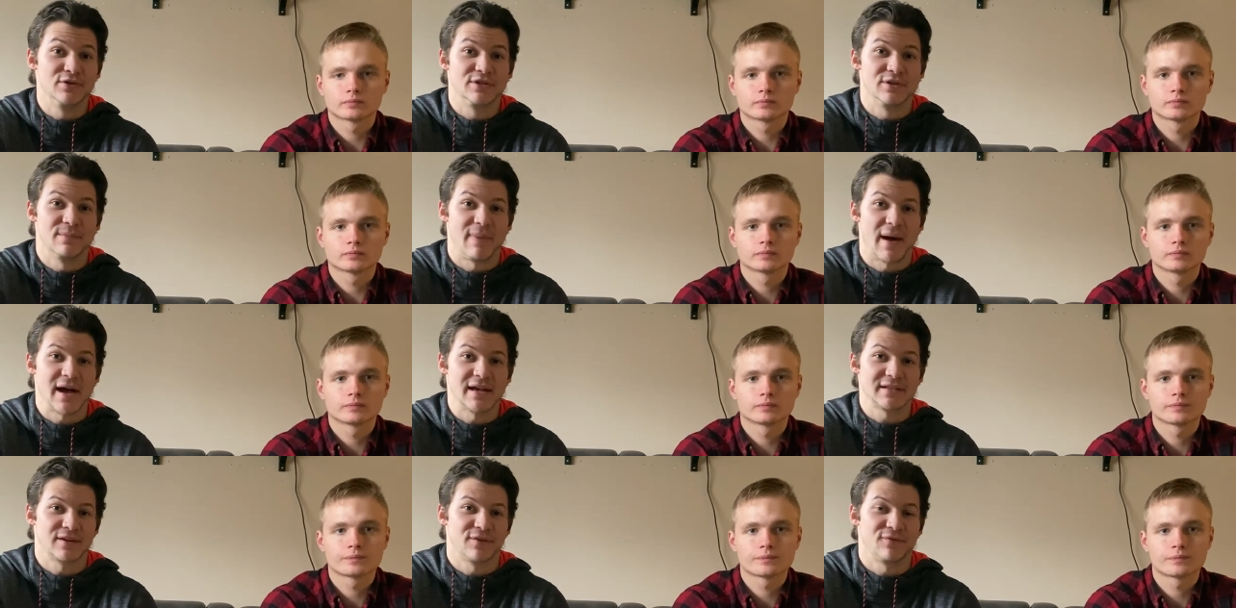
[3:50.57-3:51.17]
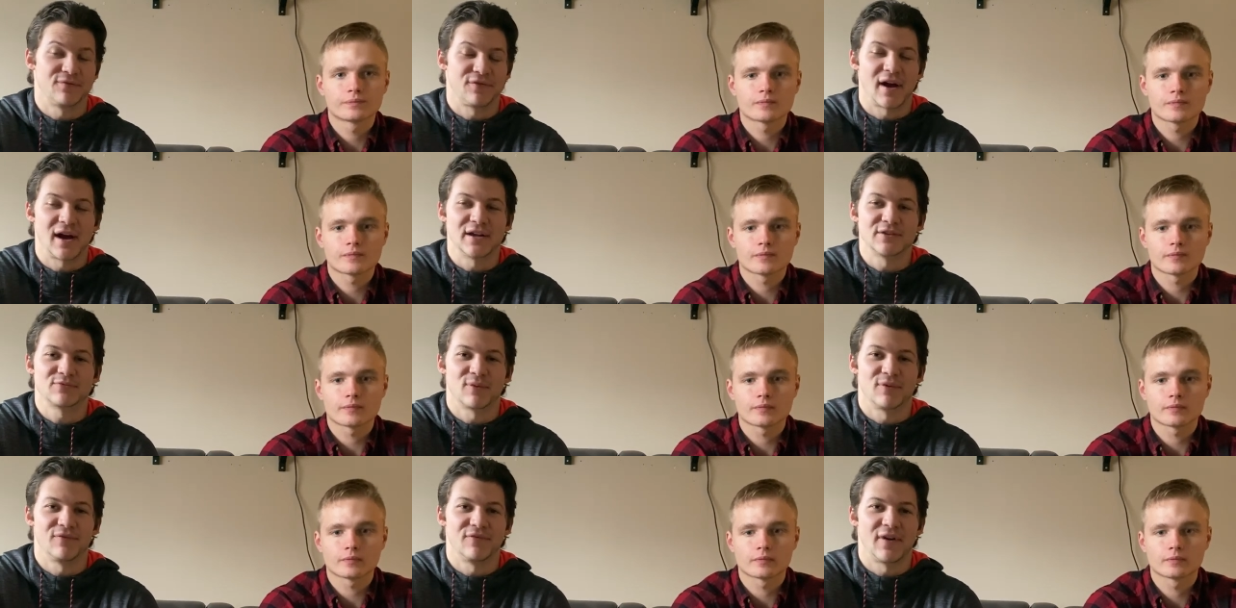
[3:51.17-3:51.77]
Speaker 1: The basket of fries
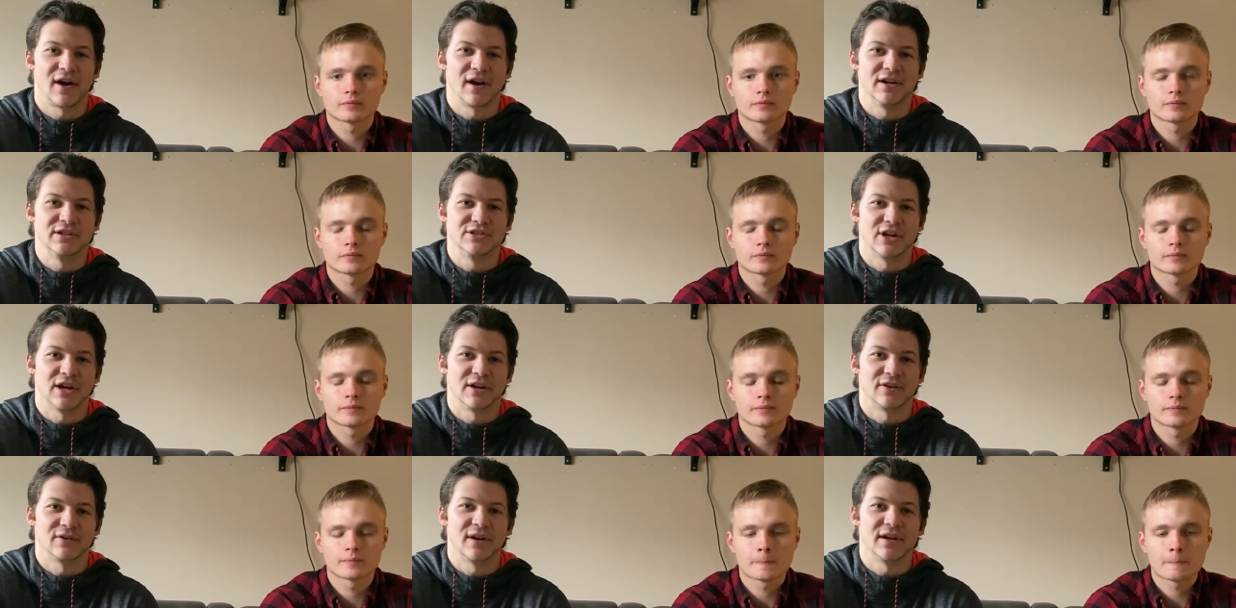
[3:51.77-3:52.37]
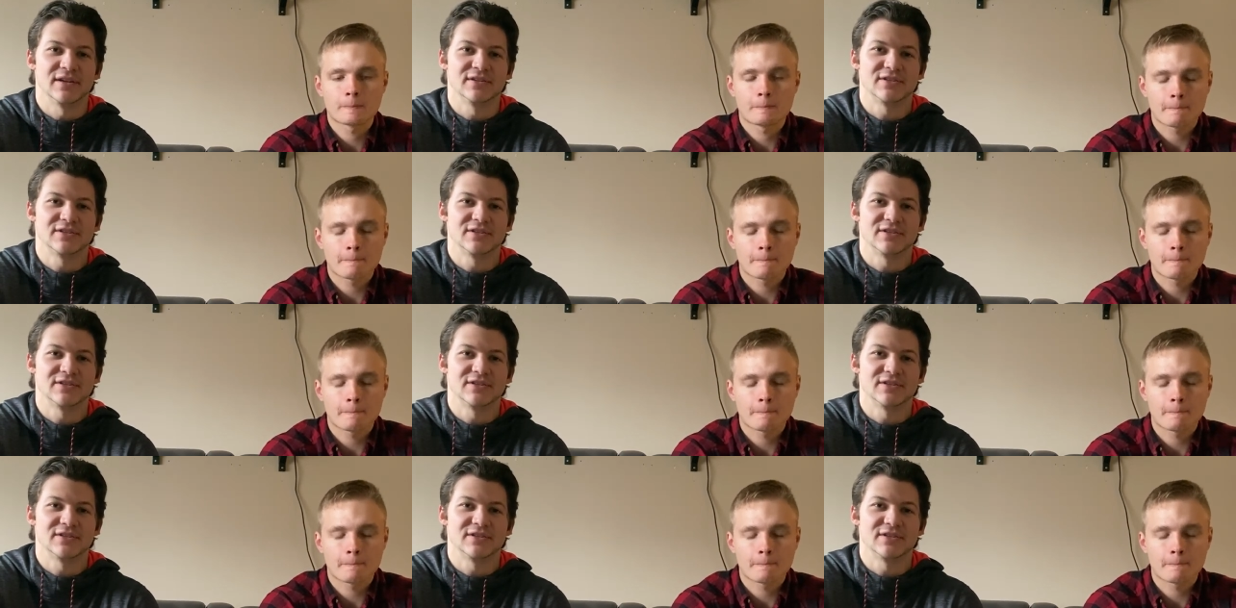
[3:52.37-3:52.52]
were very generous.